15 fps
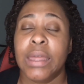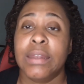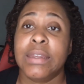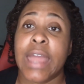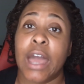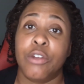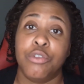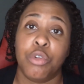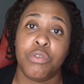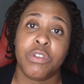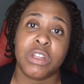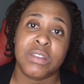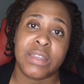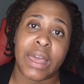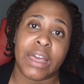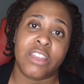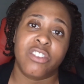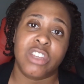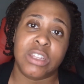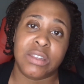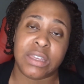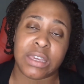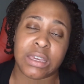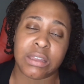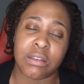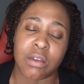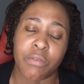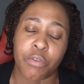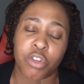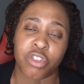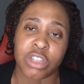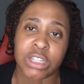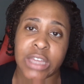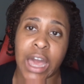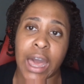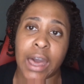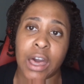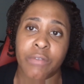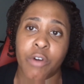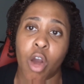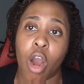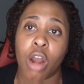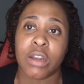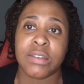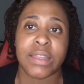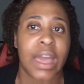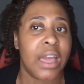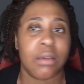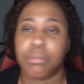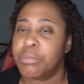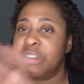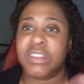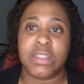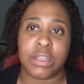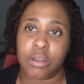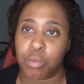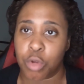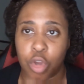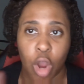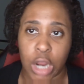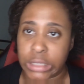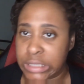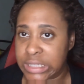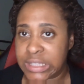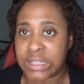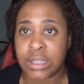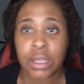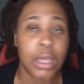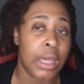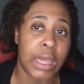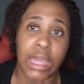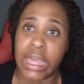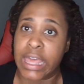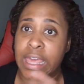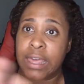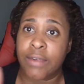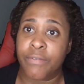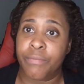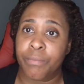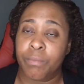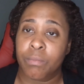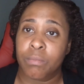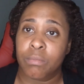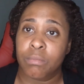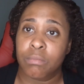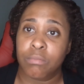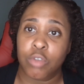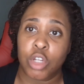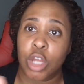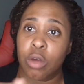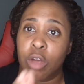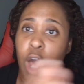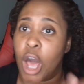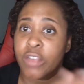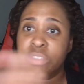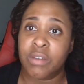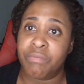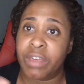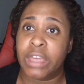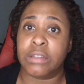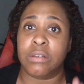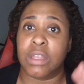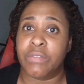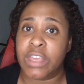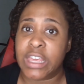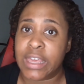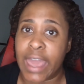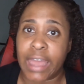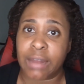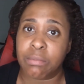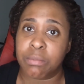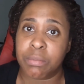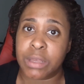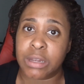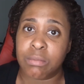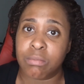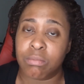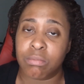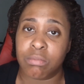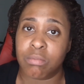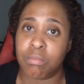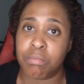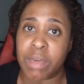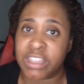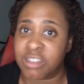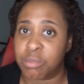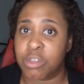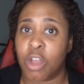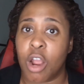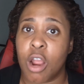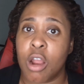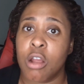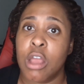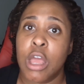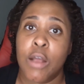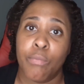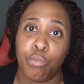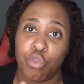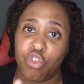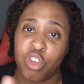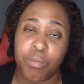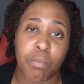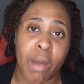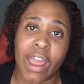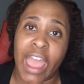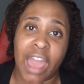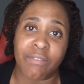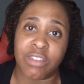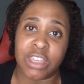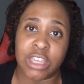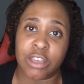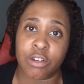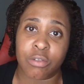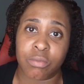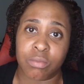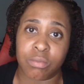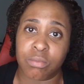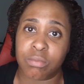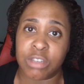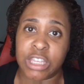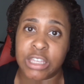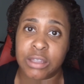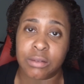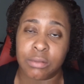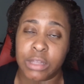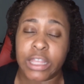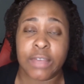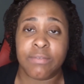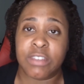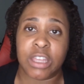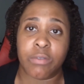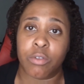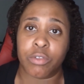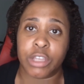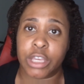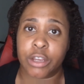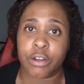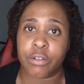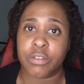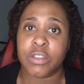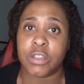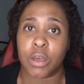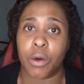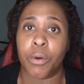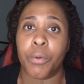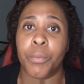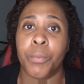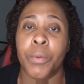Now, during the attack, she did unfortunately die of a heart attack, but still, regardless, if, cause and effect, if he hadn't been messing with her, she might have lived several years. So,